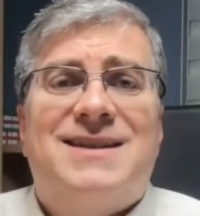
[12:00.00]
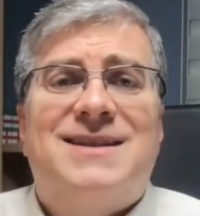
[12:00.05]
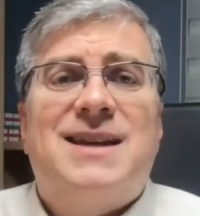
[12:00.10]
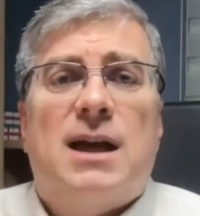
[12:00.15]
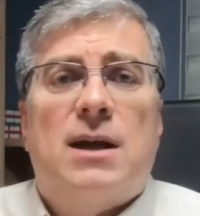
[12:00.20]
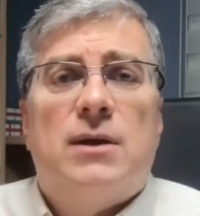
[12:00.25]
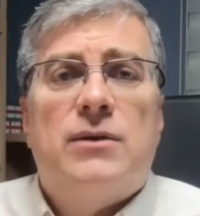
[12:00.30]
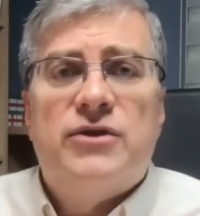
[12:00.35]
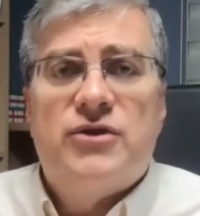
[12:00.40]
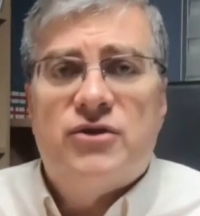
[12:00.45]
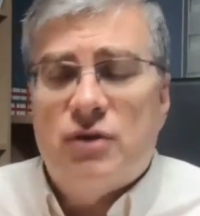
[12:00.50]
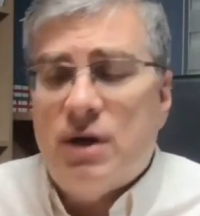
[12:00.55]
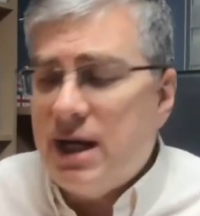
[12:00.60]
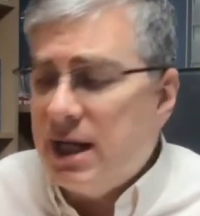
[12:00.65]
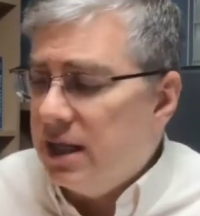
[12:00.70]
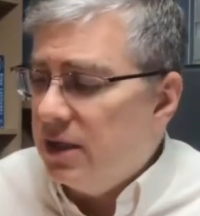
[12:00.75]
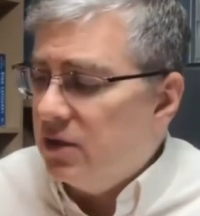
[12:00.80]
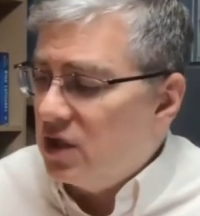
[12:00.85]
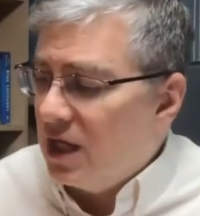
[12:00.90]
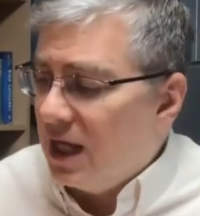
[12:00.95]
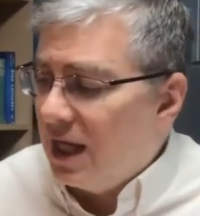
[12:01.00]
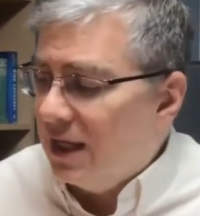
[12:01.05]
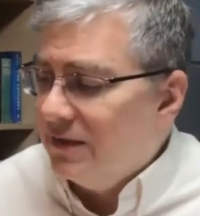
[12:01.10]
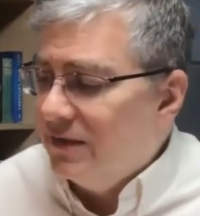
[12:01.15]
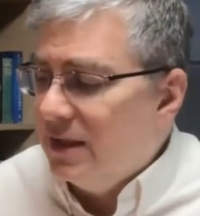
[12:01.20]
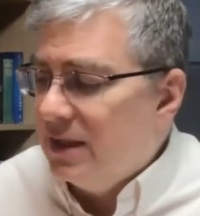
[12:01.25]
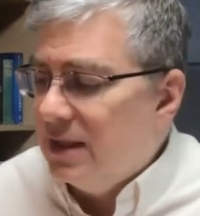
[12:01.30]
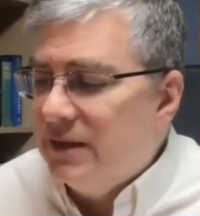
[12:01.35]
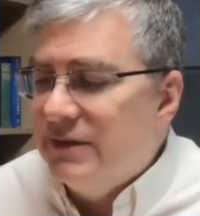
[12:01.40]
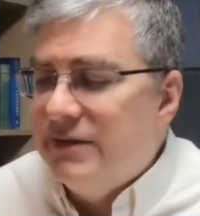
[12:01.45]
sounds strange, as
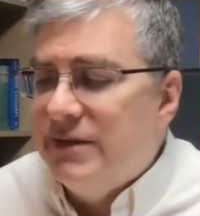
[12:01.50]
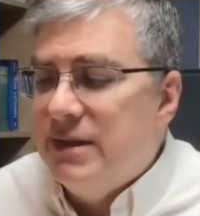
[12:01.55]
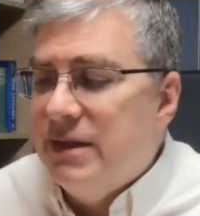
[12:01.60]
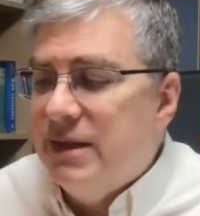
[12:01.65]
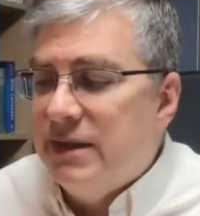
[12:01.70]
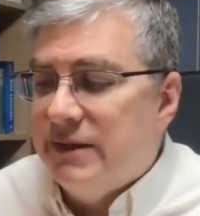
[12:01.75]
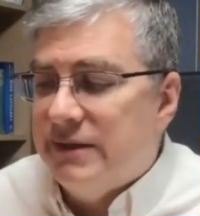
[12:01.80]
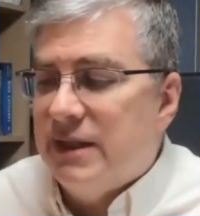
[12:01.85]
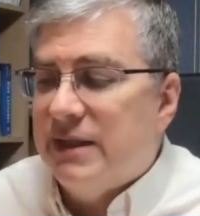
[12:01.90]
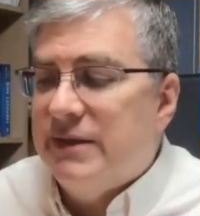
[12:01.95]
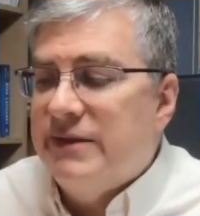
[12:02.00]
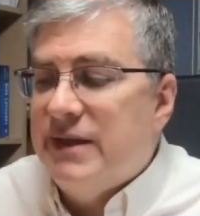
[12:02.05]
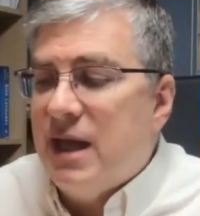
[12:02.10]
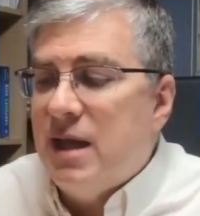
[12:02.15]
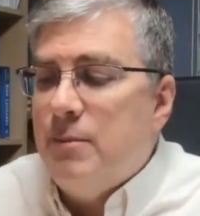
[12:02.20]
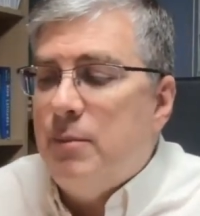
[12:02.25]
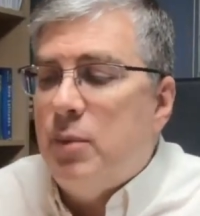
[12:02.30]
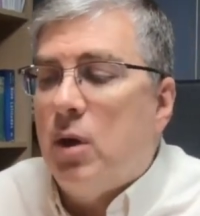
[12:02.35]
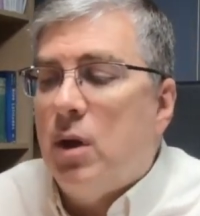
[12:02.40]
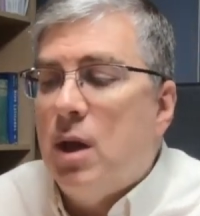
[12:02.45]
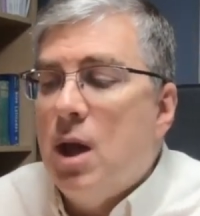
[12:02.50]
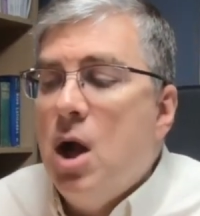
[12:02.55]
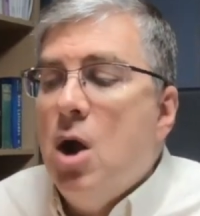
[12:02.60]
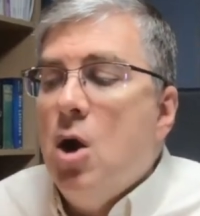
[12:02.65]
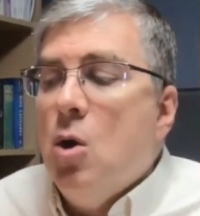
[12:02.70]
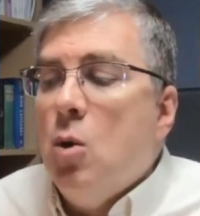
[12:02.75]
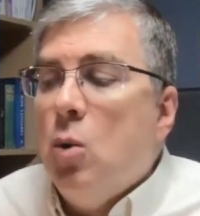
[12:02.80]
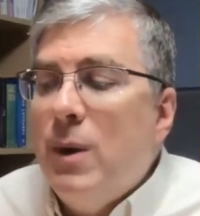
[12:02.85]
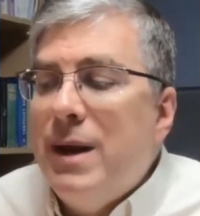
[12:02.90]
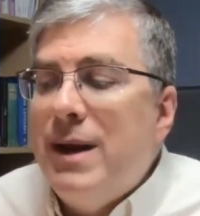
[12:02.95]
in this example.
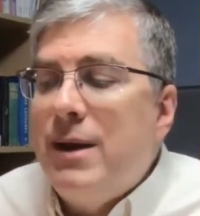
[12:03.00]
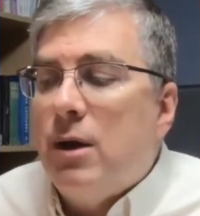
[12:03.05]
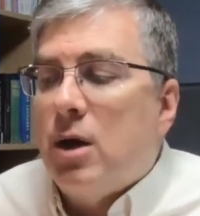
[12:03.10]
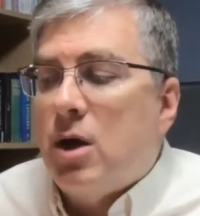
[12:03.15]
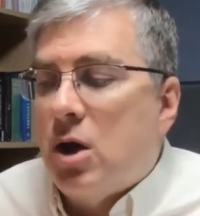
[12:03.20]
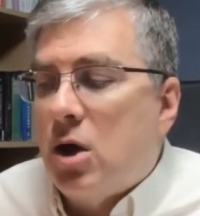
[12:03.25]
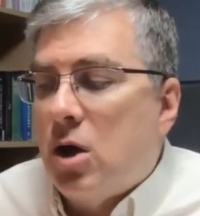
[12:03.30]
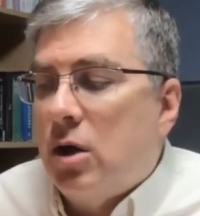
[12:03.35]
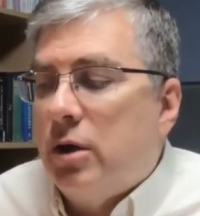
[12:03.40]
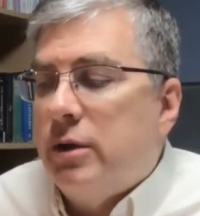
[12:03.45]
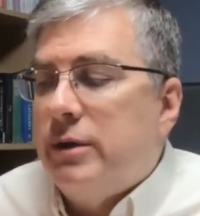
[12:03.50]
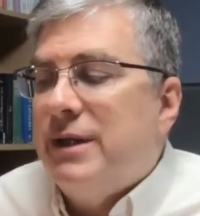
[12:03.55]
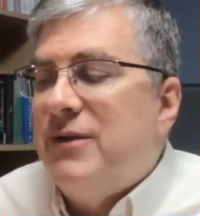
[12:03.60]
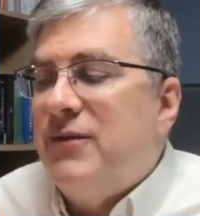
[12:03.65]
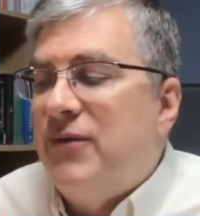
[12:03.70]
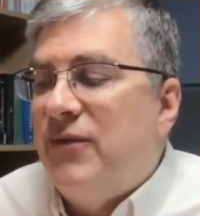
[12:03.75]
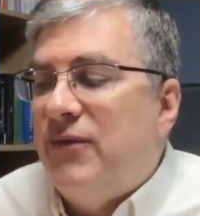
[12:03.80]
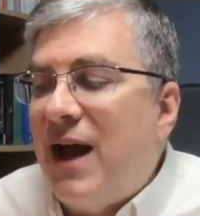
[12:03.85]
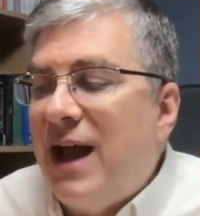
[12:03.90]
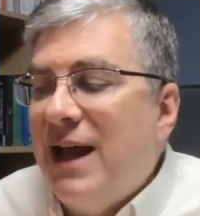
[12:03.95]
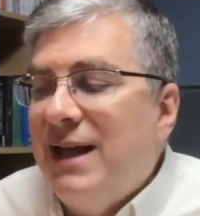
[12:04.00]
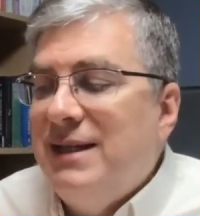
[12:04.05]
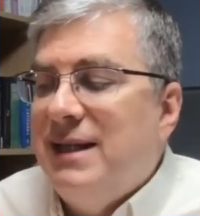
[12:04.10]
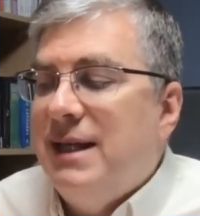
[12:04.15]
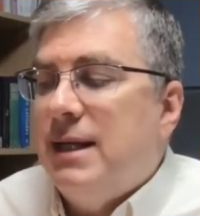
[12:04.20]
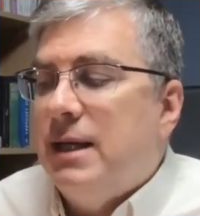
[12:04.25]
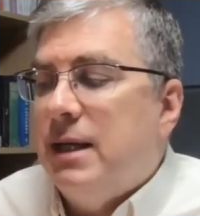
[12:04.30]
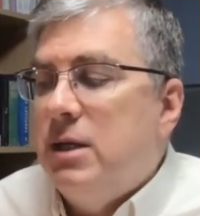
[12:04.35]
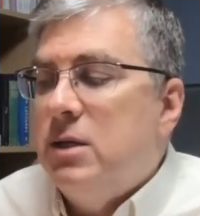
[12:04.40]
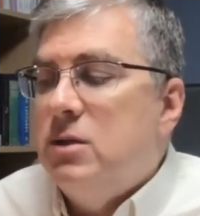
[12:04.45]
We are currently
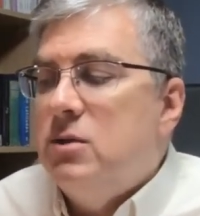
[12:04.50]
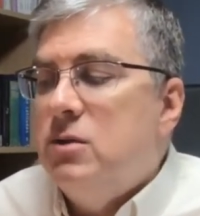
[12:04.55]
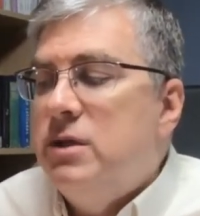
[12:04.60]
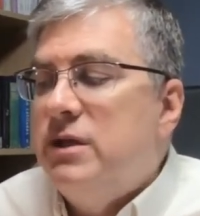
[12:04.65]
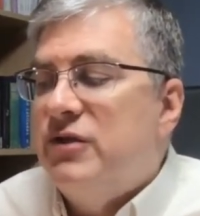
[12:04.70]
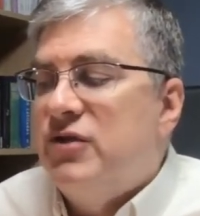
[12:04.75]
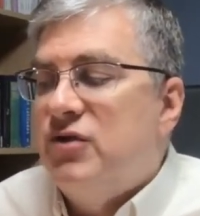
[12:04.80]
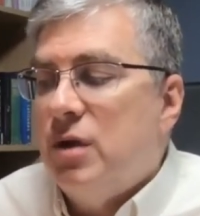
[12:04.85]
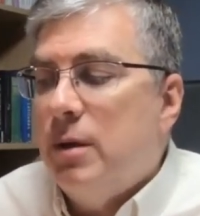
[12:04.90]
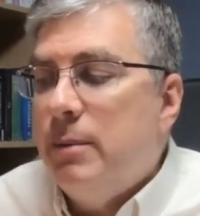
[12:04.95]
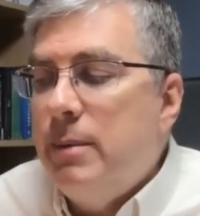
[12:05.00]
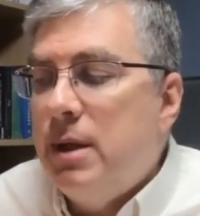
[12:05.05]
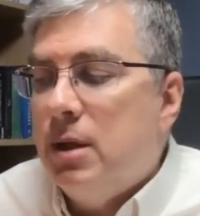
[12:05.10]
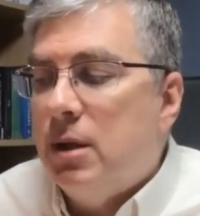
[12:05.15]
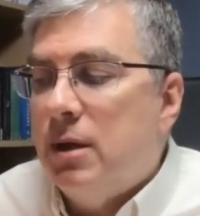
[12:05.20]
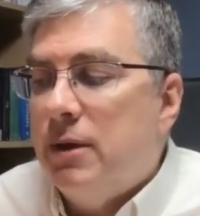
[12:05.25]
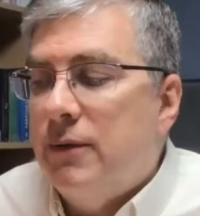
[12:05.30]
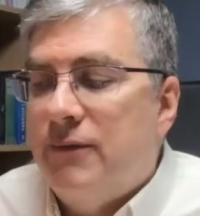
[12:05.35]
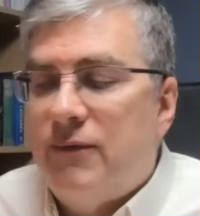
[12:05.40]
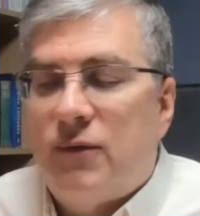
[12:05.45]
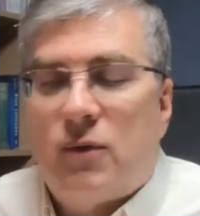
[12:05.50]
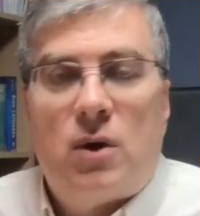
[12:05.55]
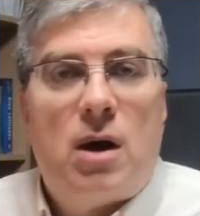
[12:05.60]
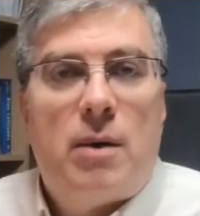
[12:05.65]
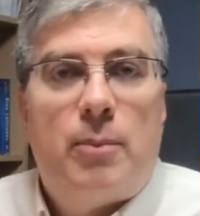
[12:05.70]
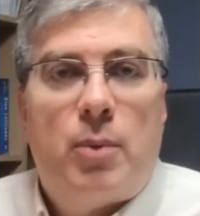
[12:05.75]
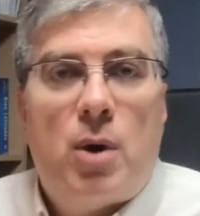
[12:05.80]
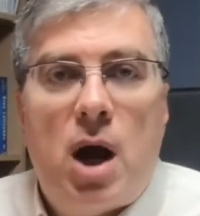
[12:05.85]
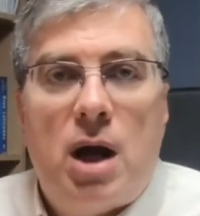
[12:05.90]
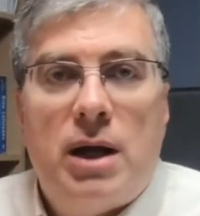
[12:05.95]
finding a new distributor for our
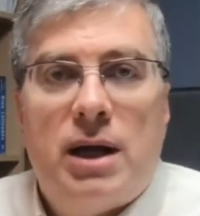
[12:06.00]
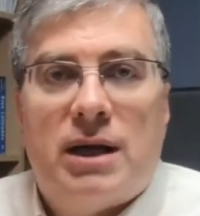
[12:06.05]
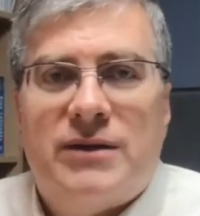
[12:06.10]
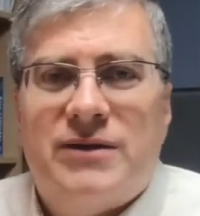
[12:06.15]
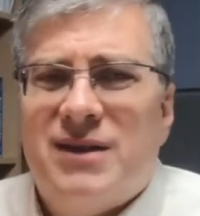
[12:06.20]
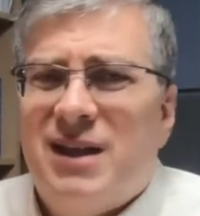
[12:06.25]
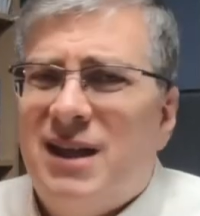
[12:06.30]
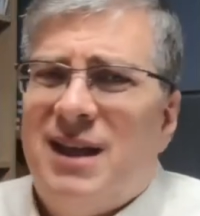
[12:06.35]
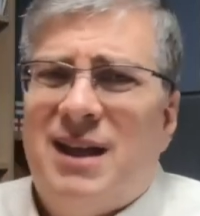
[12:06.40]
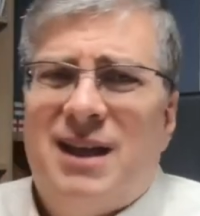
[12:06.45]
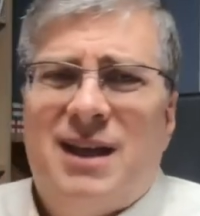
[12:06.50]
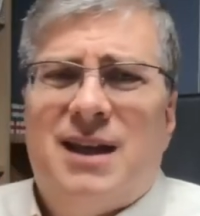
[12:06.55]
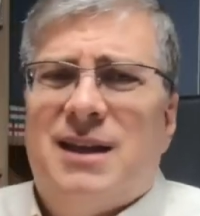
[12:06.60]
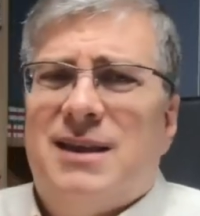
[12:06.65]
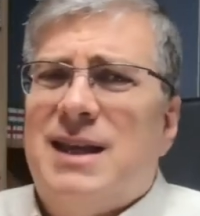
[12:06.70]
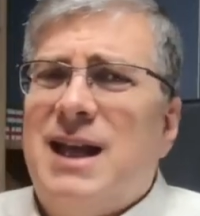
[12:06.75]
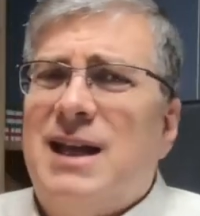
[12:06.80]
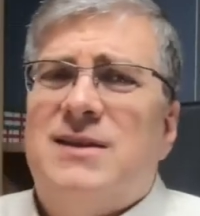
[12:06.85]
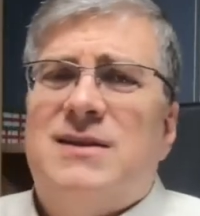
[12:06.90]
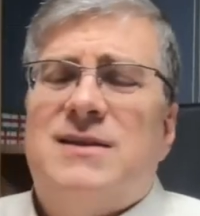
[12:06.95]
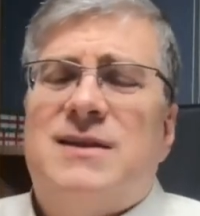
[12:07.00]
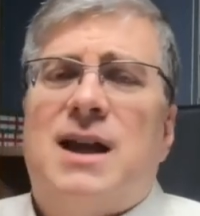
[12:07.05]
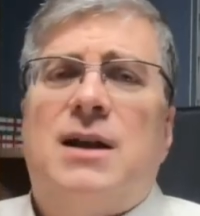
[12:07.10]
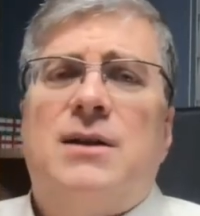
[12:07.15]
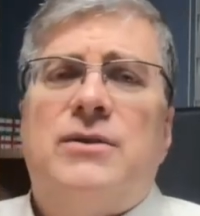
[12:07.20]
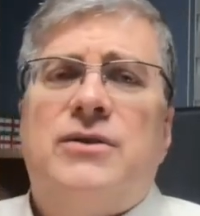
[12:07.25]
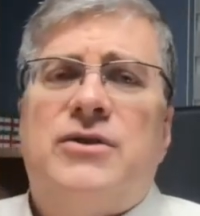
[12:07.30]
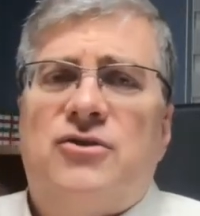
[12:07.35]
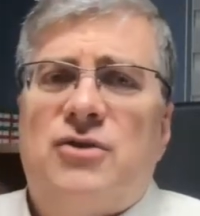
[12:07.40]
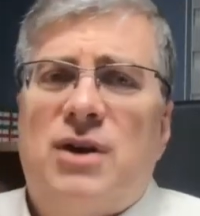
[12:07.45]
products. That
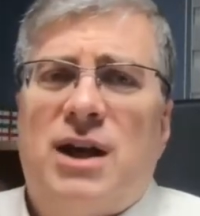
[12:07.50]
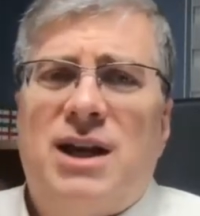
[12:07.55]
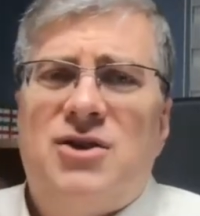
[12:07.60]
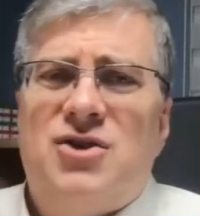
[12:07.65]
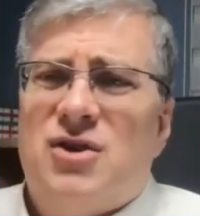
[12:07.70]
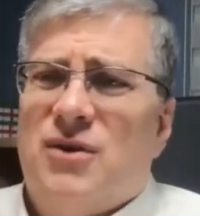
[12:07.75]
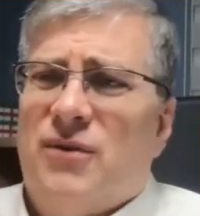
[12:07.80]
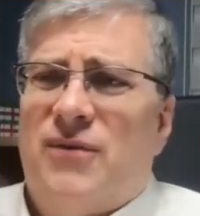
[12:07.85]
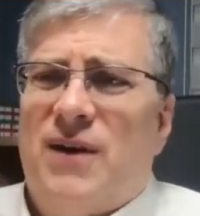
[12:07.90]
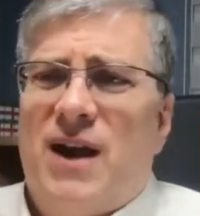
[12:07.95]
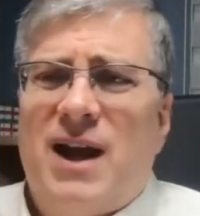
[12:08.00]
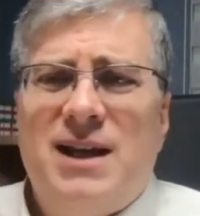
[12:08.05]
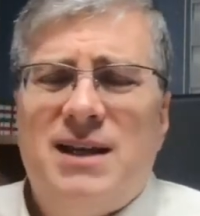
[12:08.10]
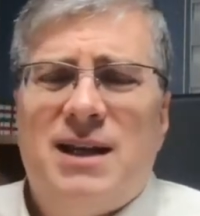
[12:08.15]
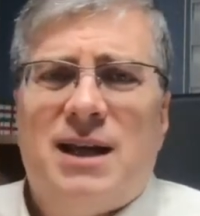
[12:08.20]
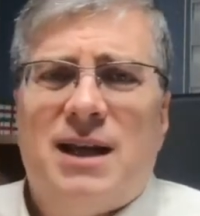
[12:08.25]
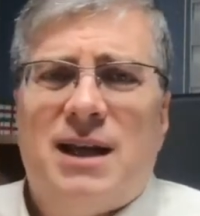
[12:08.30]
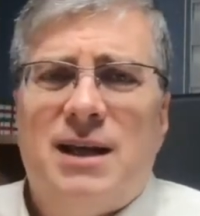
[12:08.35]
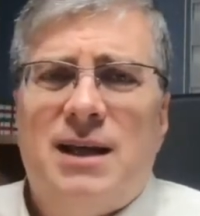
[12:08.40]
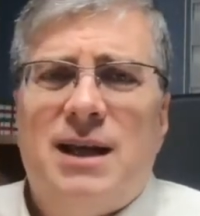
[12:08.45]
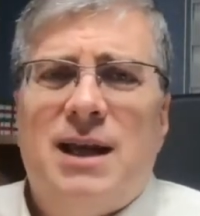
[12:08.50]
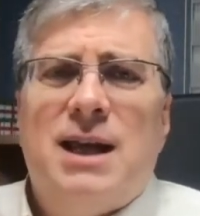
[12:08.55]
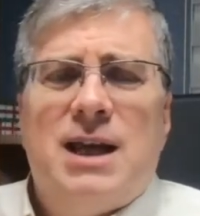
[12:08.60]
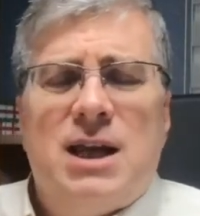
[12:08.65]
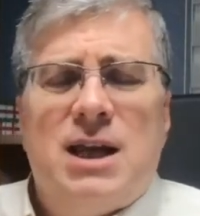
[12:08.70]
sounds strange. You're finding it.